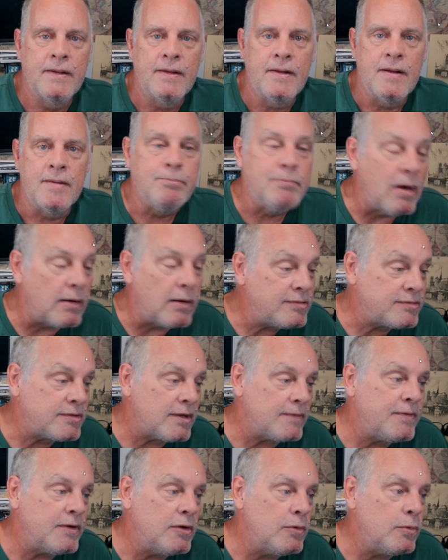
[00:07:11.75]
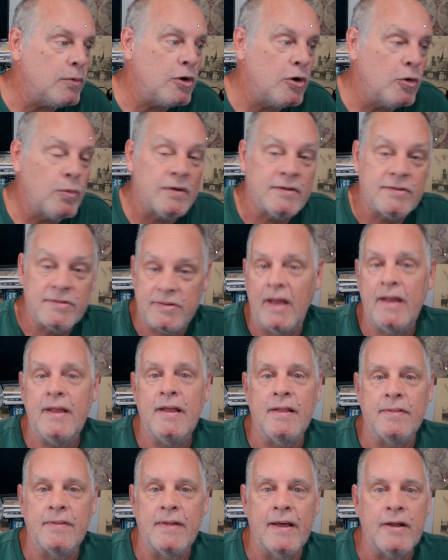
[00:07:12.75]
most of you who are
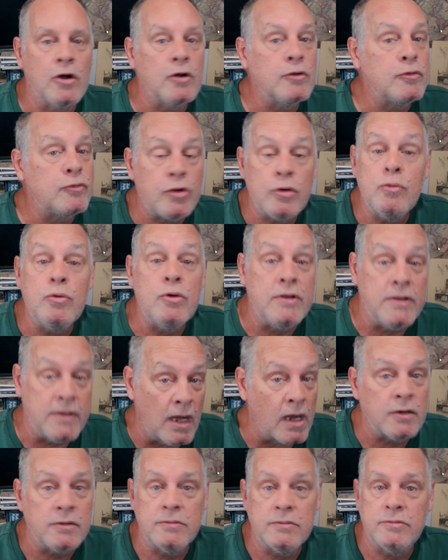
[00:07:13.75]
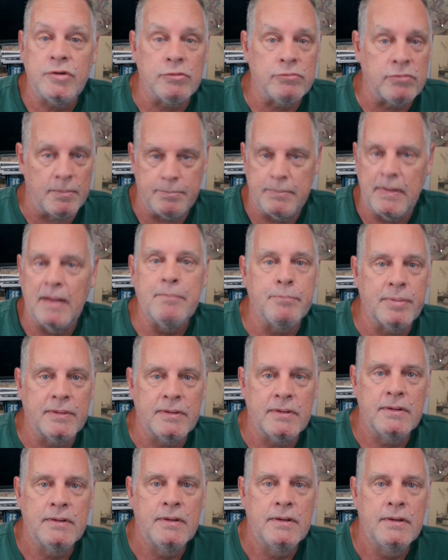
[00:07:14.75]
saying that are too young to
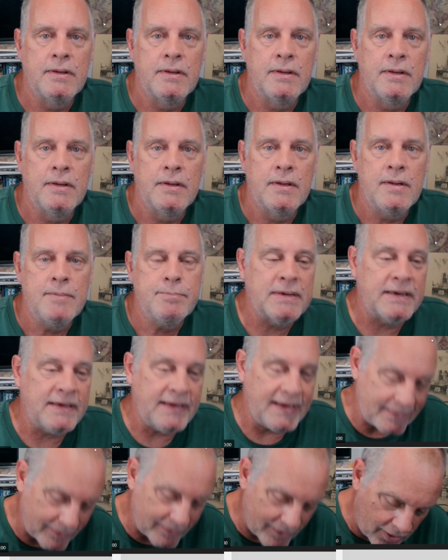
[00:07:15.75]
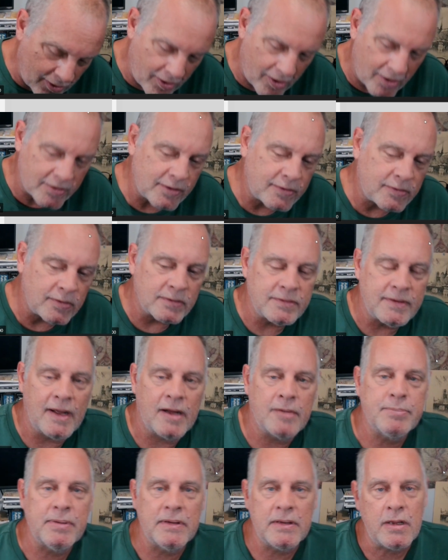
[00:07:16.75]
remember. But in the article
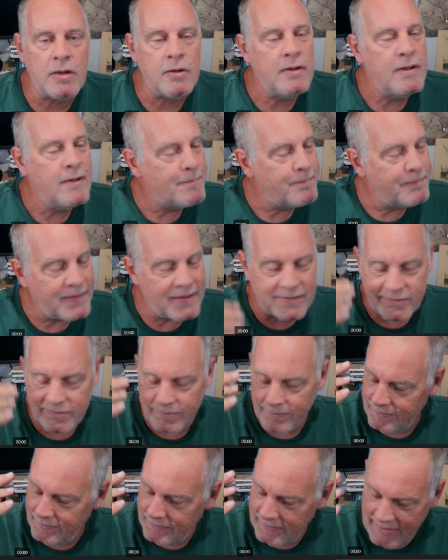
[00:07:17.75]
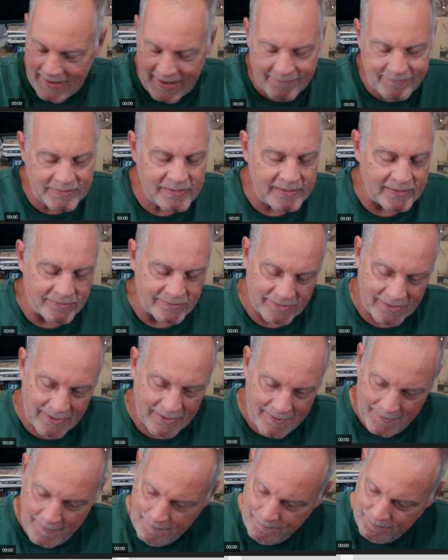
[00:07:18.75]
down below, there's evidence
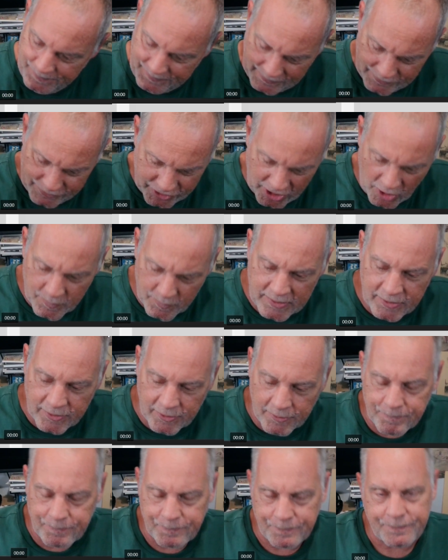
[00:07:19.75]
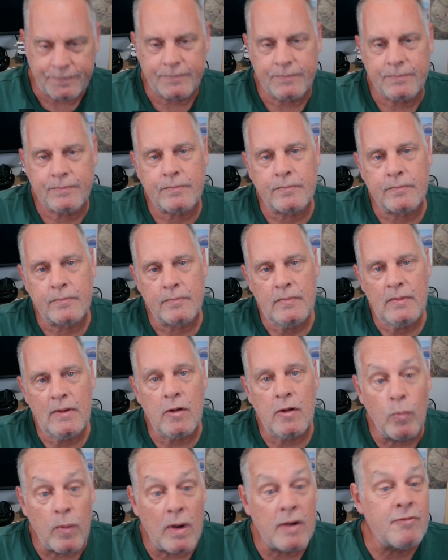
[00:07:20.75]
showing you
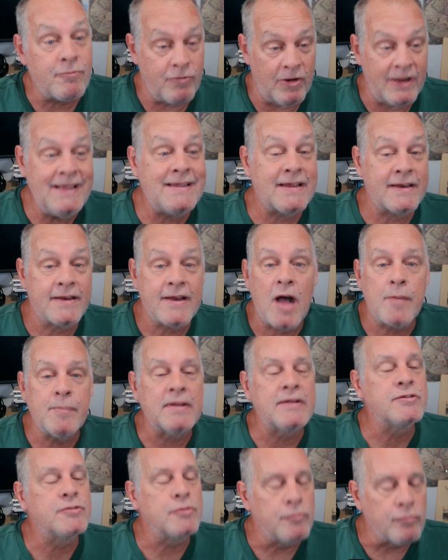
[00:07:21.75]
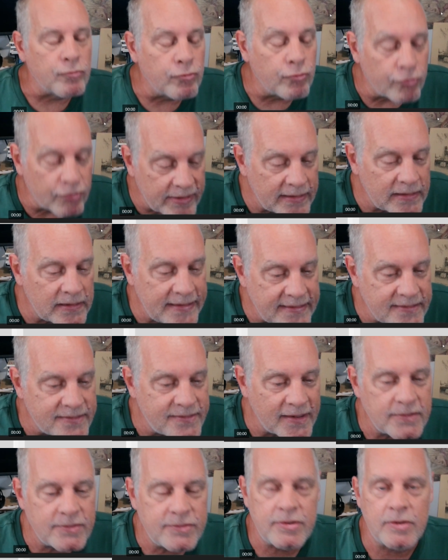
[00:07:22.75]
what Reaganomics really
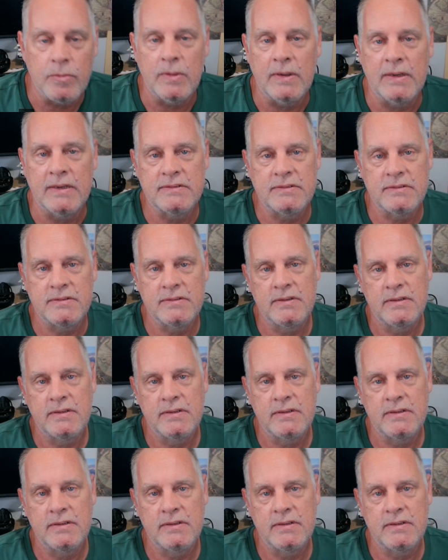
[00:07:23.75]
did to us